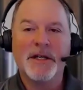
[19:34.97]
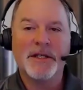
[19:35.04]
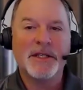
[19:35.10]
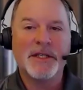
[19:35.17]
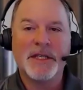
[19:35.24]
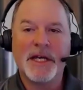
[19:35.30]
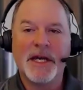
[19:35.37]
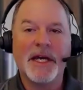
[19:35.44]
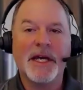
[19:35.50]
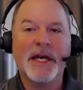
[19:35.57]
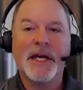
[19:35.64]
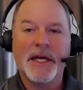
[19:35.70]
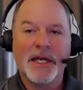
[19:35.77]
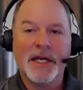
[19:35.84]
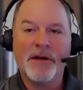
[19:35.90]
to say,
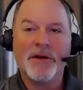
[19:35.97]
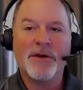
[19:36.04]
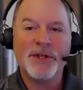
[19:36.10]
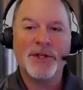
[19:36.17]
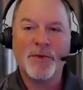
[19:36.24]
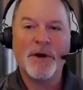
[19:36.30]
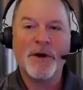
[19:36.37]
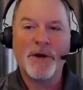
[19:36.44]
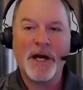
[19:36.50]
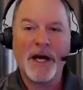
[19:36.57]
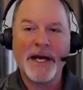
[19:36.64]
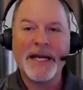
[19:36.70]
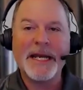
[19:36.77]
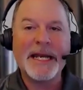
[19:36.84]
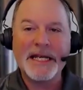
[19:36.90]
here is what
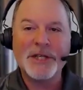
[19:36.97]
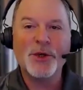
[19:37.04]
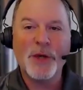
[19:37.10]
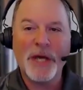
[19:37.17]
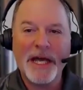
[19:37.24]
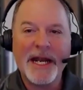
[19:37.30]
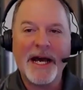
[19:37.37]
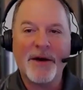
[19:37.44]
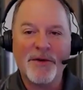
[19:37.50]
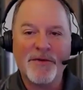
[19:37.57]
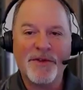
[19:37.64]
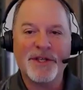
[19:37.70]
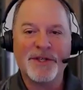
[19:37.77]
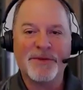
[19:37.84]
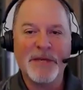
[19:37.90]
I need to get out
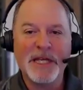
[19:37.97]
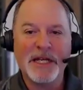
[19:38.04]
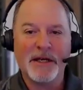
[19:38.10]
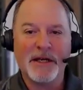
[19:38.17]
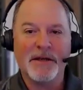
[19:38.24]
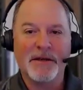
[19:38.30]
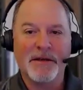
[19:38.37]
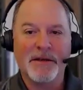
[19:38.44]
of this meeting,